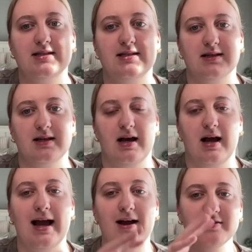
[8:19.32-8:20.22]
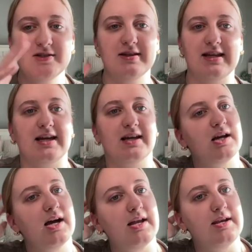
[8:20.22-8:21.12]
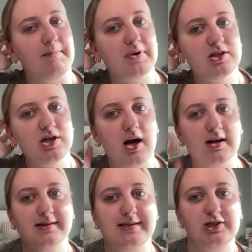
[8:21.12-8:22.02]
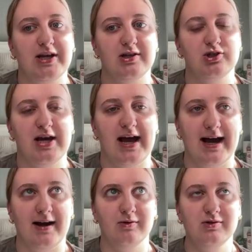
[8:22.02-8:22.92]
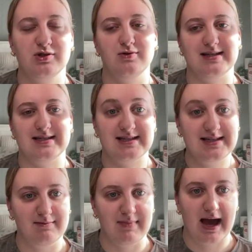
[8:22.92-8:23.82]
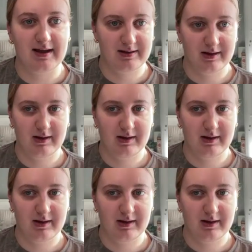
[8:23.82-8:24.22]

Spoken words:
And I also think number talks change how students see math.